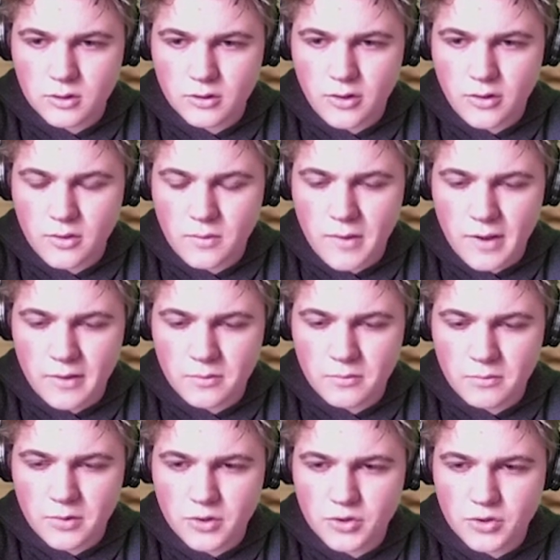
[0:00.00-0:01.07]
or then the
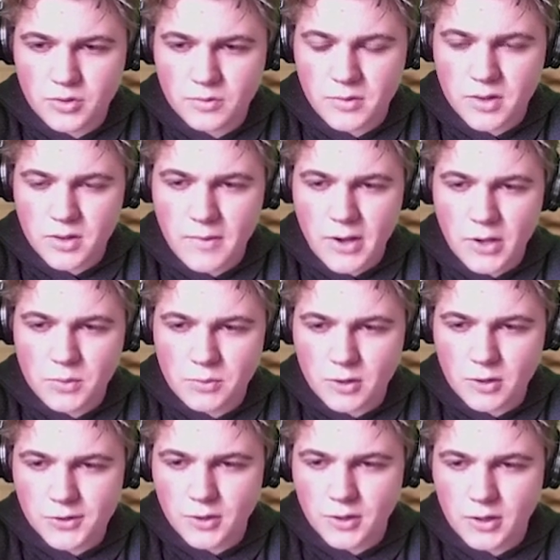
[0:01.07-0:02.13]
Bison push. But the
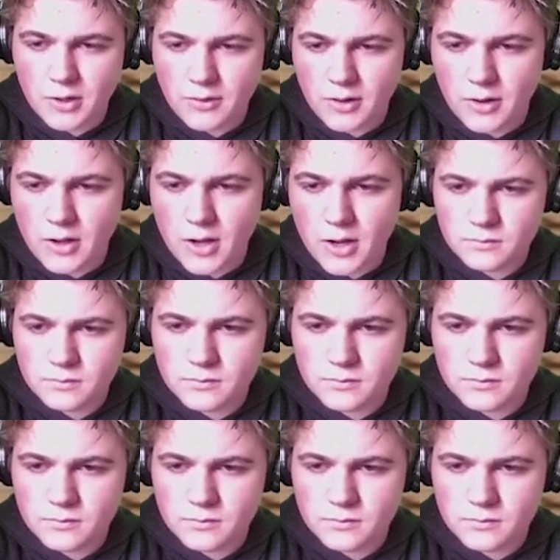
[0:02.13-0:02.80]
Badgermole also could have done it.